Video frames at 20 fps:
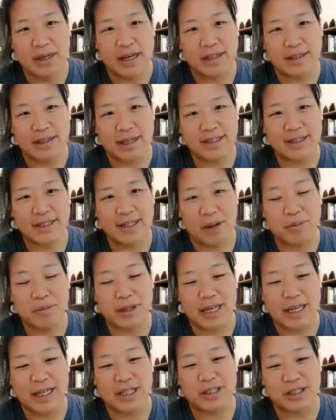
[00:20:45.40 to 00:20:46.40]
And that's an
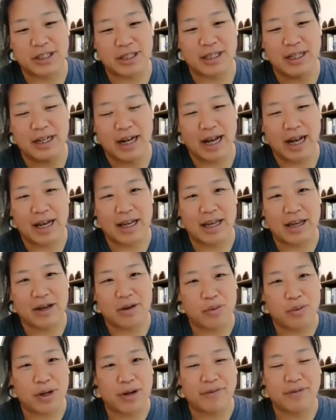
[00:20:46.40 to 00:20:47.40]
application that I
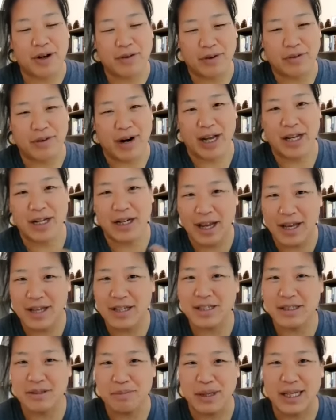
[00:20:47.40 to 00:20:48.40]
would have never
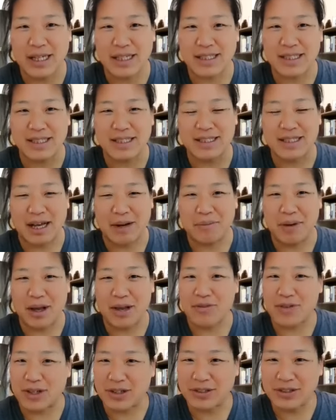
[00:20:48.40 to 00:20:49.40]
recognized because it's not
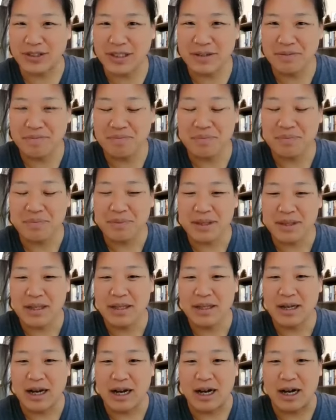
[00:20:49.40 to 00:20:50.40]
my field.
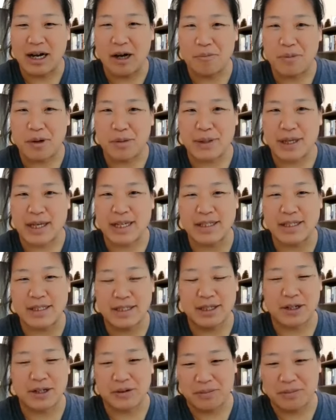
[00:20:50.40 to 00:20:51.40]
But
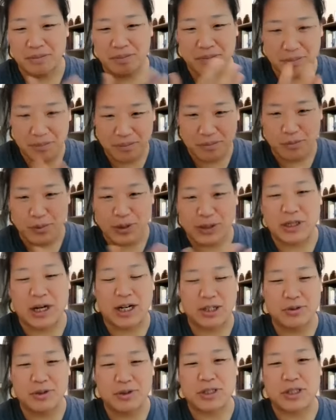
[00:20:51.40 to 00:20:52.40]
because, we
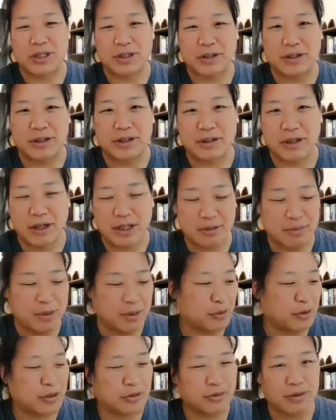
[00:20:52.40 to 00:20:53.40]
talked to each other and talked to
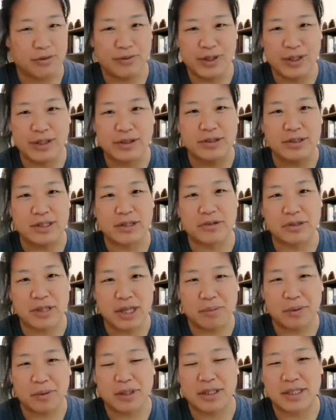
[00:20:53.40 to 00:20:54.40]
people in different fields, he was
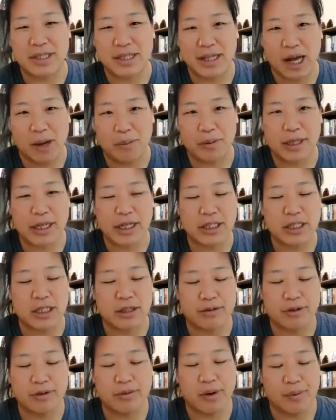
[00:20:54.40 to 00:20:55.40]
able to see an
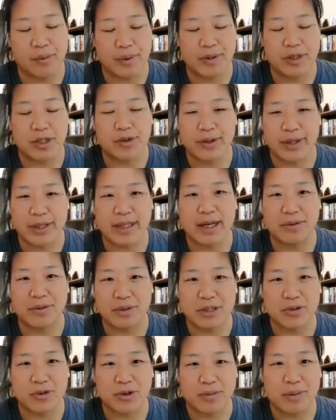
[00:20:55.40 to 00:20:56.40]
application for what we were doing that
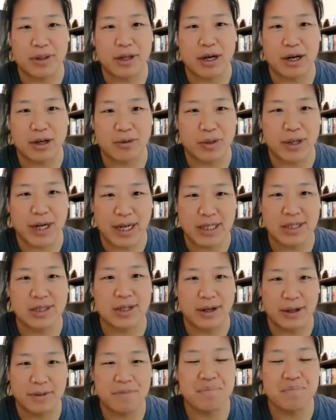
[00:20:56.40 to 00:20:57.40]
was sort of beyond what I
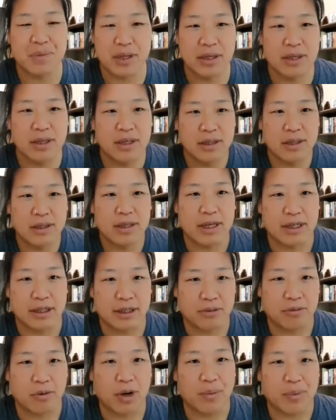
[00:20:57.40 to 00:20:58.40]
saw
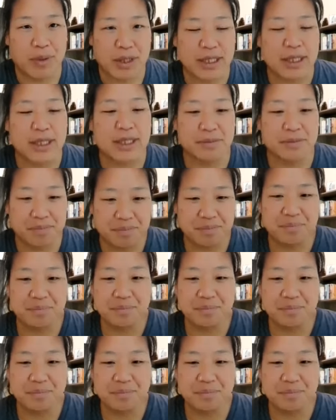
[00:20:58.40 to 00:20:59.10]
and why we did it.